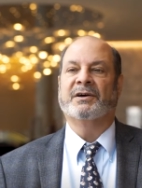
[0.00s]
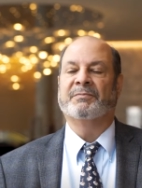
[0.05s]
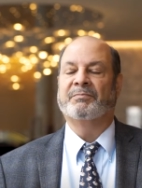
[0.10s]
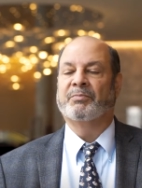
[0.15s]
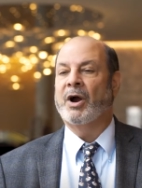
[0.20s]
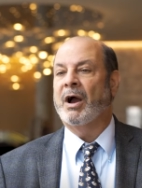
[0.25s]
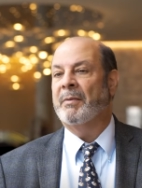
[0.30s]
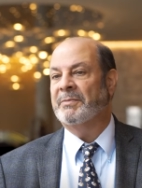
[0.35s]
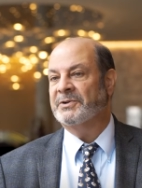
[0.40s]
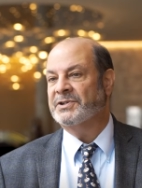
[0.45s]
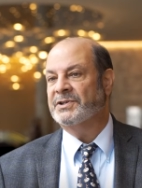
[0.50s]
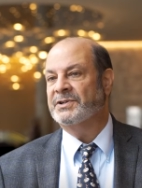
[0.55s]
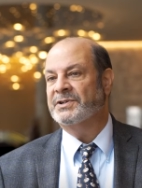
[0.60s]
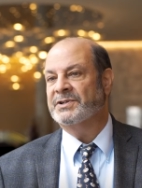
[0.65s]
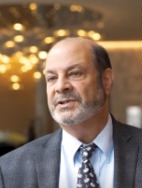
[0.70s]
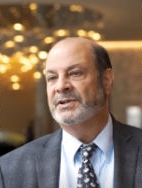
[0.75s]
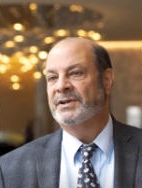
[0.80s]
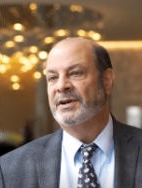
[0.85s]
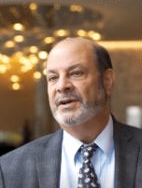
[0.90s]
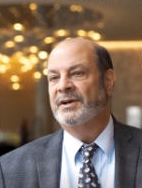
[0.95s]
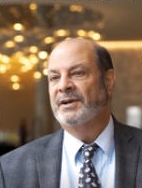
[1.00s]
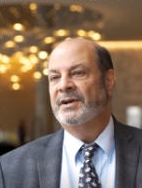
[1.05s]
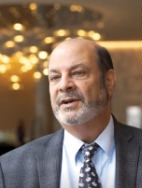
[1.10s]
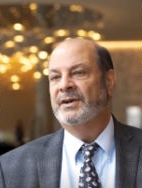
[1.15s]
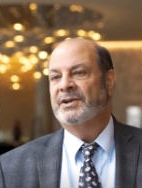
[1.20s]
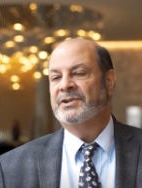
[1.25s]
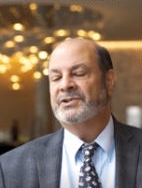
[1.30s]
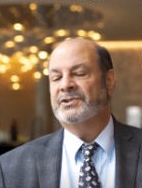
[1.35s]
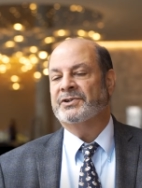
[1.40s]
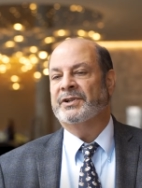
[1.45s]
promises,
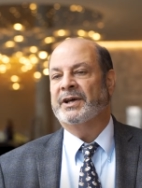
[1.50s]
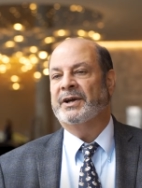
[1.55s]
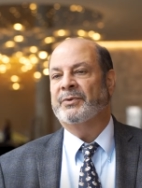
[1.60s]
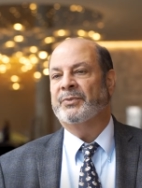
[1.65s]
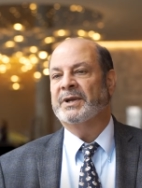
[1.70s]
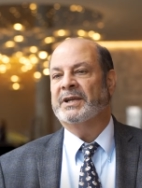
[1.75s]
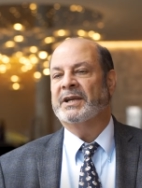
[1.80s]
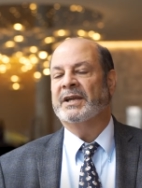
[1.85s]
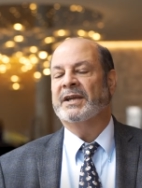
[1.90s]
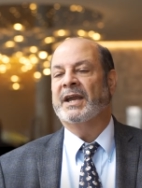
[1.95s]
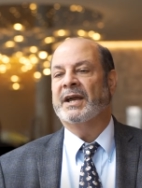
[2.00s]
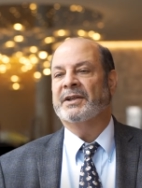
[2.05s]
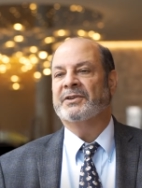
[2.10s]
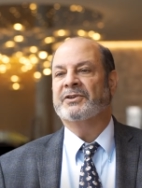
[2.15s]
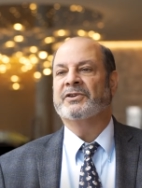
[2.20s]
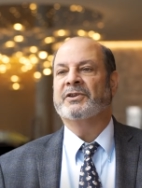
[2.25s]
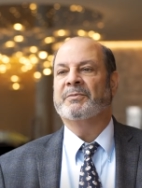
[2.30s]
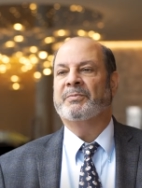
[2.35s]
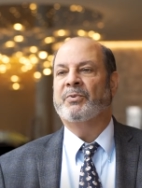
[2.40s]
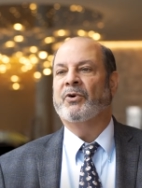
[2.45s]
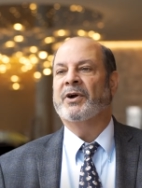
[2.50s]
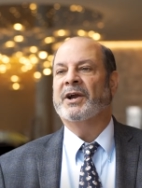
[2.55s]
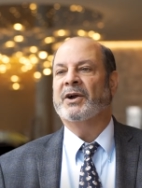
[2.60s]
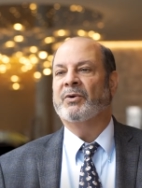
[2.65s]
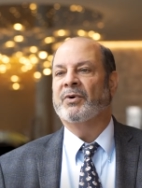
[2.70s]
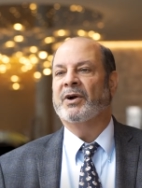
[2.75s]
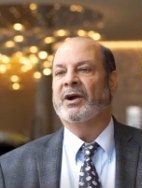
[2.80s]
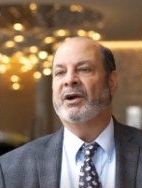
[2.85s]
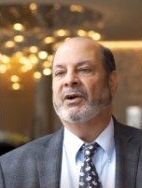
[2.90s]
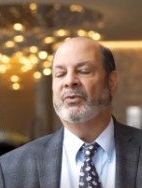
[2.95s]
so that we can get to the point
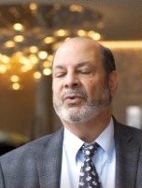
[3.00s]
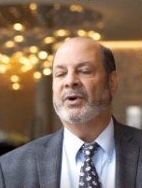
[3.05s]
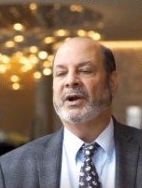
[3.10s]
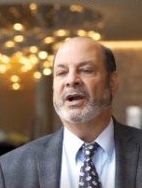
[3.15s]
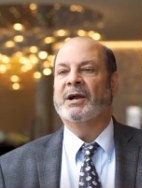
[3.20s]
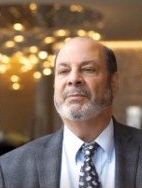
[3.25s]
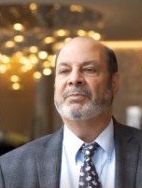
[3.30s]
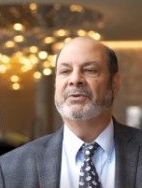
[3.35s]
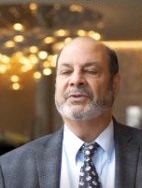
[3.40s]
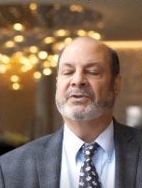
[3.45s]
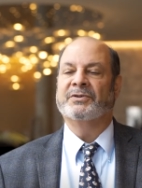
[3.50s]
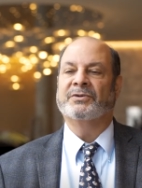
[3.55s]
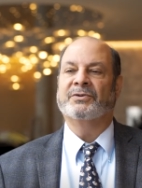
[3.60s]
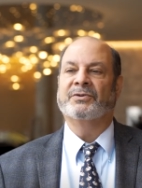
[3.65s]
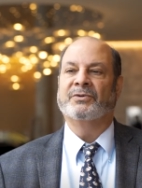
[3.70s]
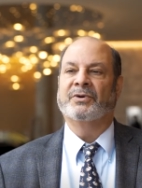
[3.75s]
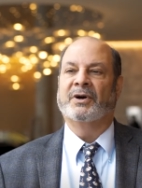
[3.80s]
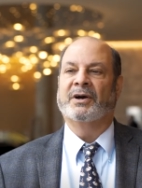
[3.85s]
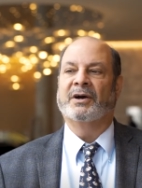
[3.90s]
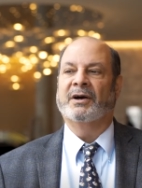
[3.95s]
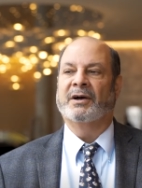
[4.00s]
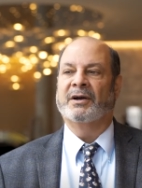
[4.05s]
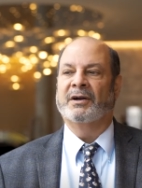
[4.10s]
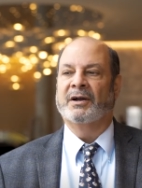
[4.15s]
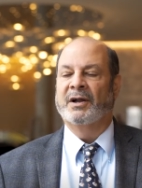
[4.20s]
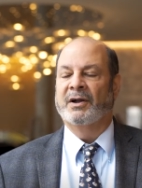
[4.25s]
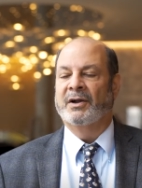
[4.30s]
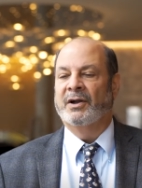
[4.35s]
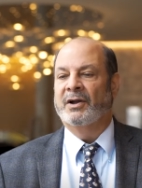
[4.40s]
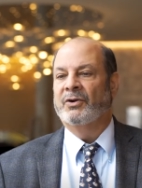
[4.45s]
where we're able to
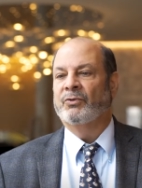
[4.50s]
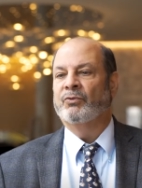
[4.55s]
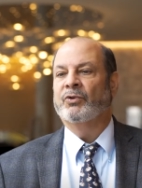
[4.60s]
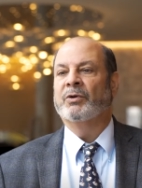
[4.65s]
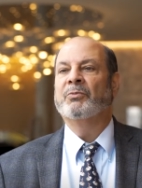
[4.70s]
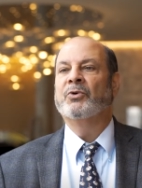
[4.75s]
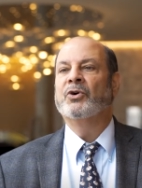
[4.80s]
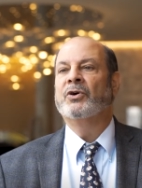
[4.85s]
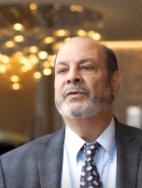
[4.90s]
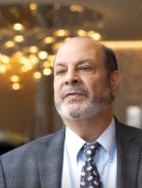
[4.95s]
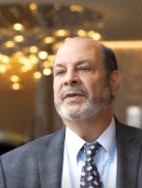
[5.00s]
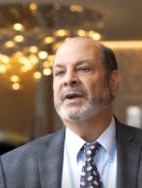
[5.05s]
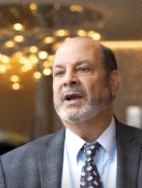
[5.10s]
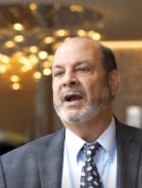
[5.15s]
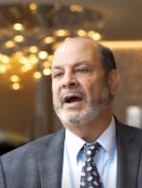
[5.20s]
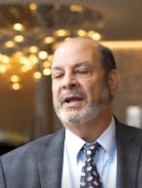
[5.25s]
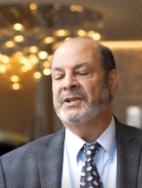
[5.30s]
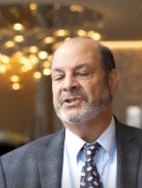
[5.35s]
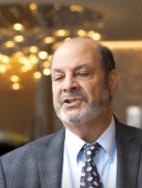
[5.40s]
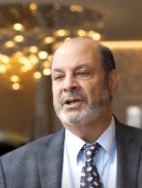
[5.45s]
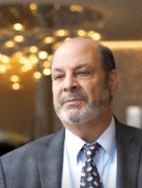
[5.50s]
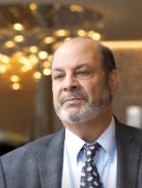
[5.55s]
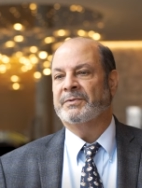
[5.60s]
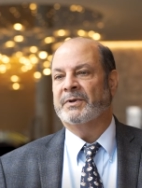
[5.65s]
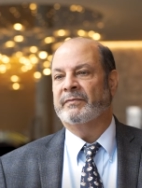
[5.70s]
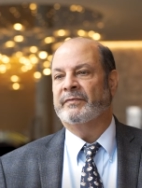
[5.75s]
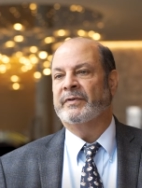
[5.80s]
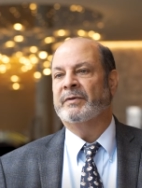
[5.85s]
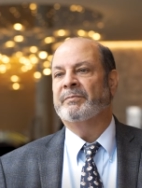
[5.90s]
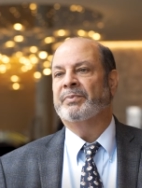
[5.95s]
remove the concept
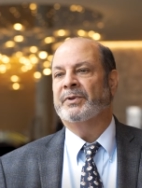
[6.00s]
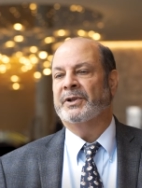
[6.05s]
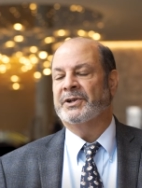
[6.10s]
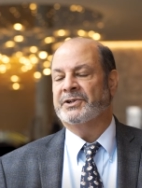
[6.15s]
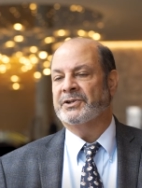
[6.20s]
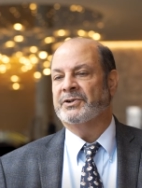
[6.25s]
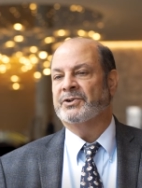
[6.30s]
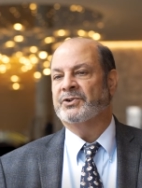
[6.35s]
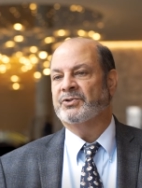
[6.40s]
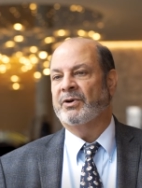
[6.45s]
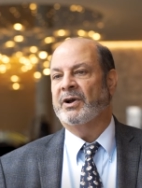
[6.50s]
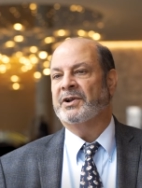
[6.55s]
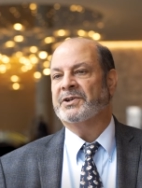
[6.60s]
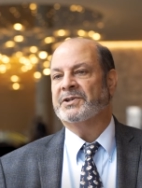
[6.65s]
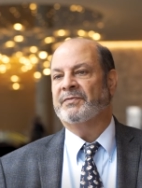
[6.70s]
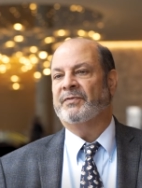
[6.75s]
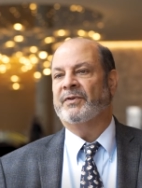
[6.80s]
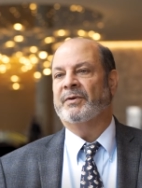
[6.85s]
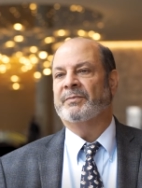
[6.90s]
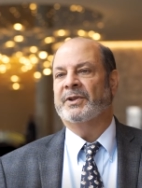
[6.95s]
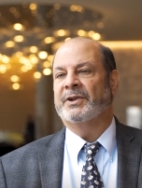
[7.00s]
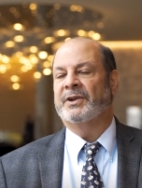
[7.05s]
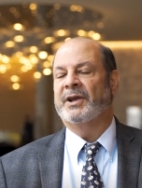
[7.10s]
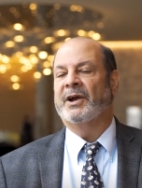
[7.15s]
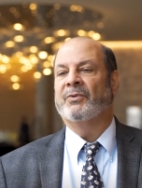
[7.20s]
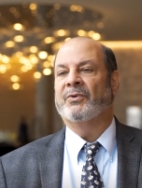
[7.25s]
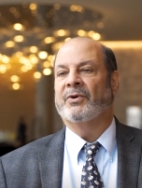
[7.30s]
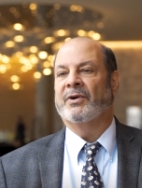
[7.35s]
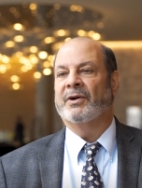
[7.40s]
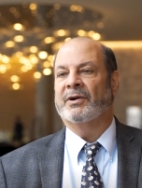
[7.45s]
of implicit trust from the
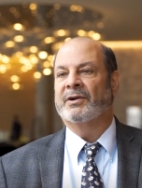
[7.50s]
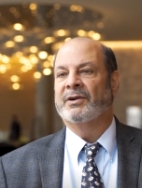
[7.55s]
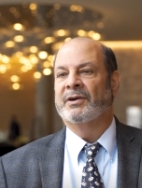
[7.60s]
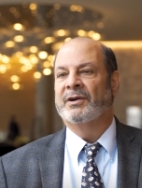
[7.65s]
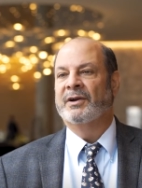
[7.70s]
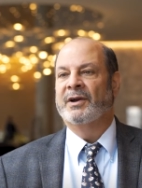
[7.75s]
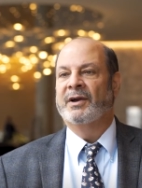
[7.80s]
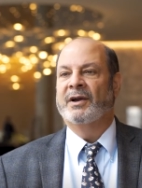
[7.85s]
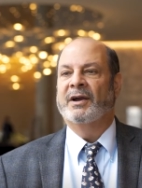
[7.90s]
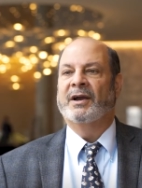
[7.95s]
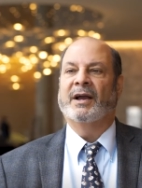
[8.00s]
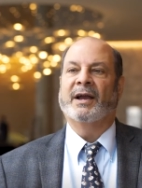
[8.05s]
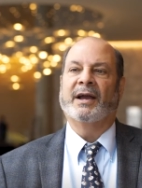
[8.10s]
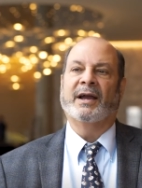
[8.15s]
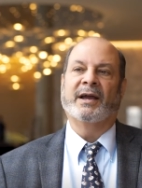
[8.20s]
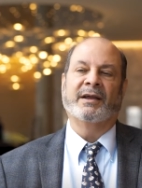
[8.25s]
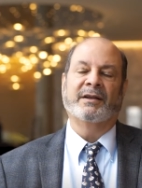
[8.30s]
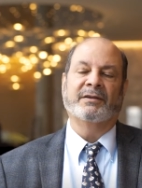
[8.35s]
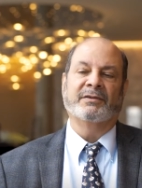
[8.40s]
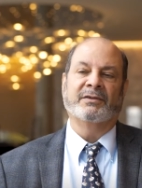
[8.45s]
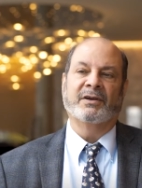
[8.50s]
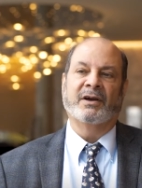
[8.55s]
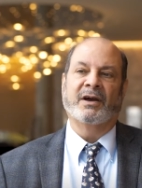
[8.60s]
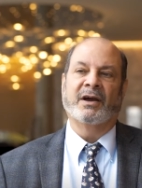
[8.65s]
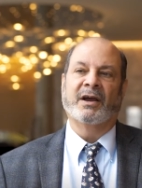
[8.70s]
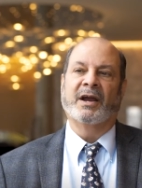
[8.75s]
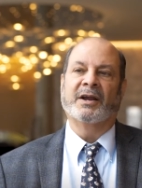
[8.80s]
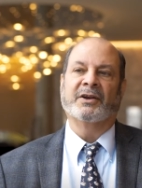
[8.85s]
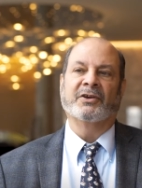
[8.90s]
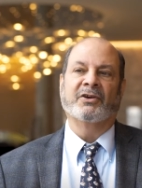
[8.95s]
network
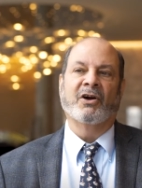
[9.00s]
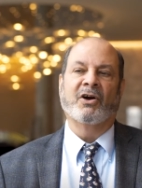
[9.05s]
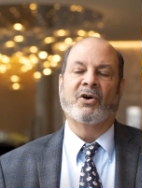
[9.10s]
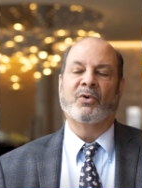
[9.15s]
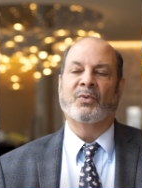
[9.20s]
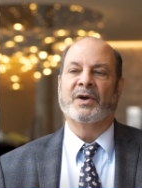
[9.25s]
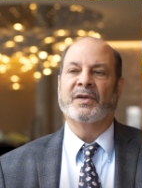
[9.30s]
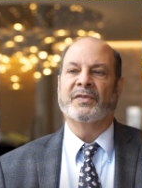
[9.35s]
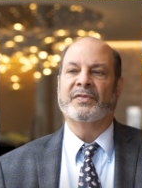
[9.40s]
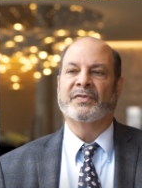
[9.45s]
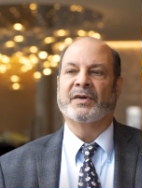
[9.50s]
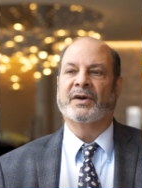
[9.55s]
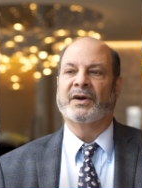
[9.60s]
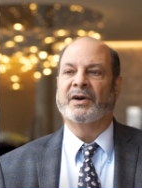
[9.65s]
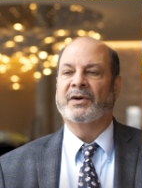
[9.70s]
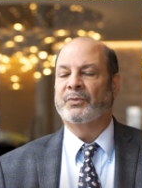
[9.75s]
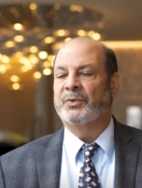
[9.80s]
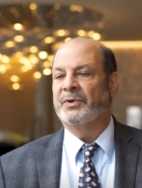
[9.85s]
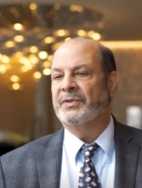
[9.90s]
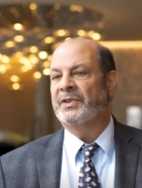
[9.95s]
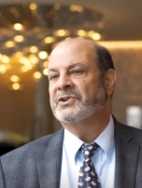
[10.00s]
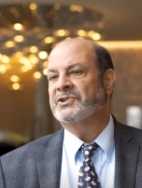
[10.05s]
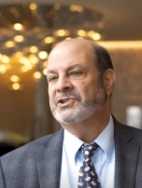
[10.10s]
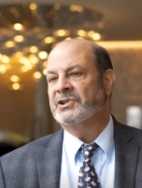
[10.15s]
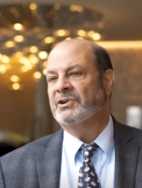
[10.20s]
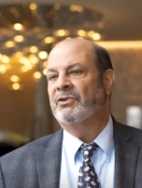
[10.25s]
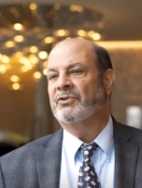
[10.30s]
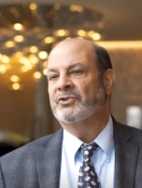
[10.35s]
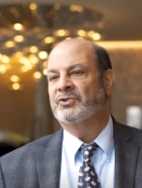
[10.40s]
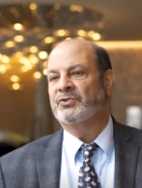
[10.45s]
and go with a
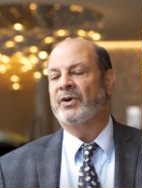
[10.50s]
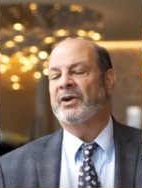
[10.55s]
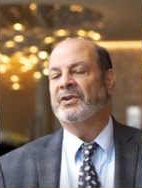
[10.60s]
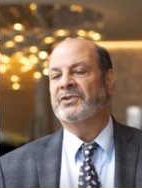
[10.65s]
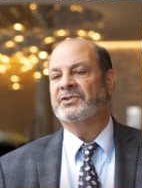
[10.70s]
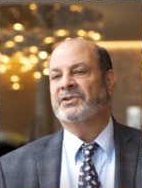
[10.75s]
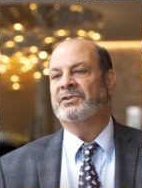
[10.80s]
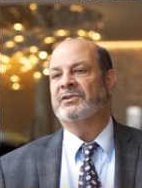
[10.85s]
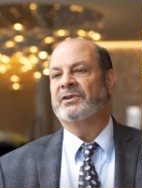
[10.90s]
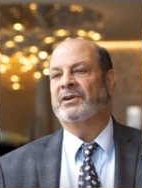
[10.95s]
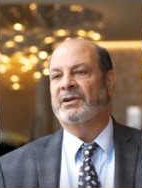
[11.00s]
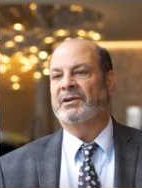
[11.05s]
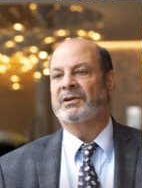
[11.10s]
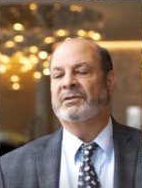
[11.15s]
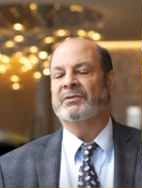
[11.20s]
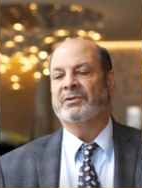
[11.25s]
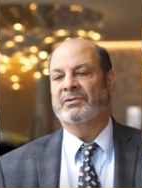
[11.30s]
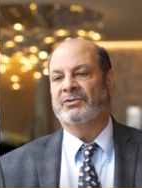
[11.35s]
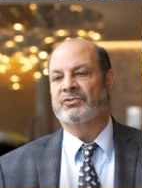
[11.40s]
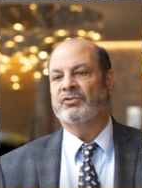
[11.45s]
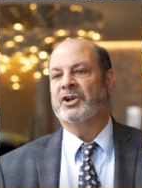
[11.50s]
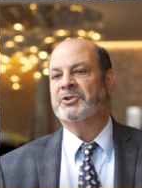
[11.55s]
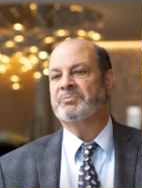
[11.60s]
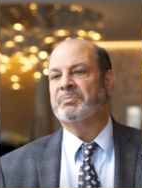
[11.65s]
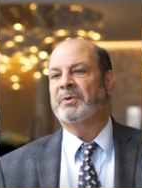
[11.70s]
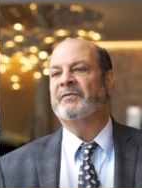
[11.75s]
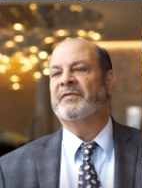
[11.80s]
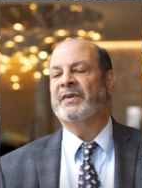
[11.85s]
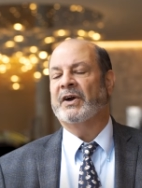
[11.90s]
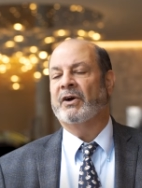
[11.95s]
zero trust,
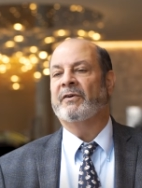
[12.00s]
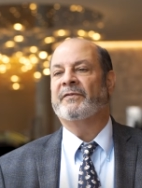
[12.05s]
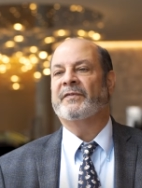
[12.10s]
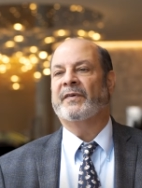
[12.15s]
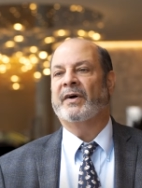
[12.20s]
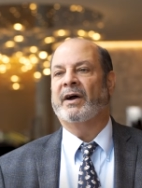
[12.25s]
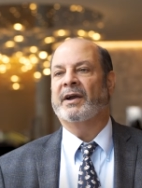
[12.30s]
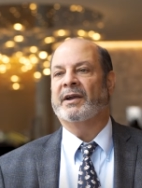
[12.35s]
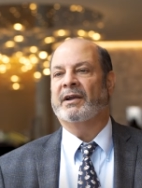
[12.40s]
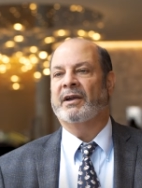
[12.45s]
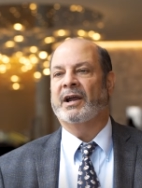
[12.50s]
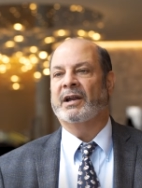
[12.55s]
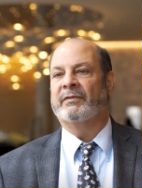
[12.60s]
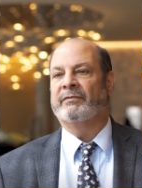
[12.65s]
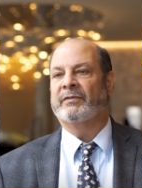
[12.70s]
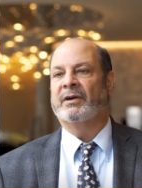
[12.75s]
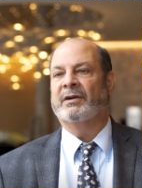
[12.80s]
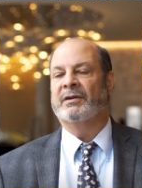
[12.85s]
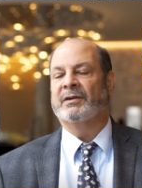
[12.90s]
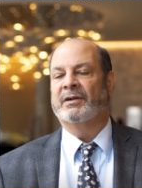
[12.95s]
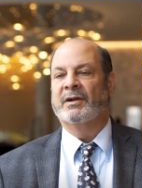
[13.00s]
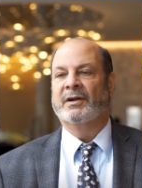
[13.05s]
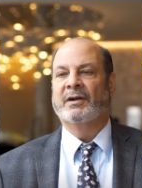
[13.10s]
trust but verify kind of a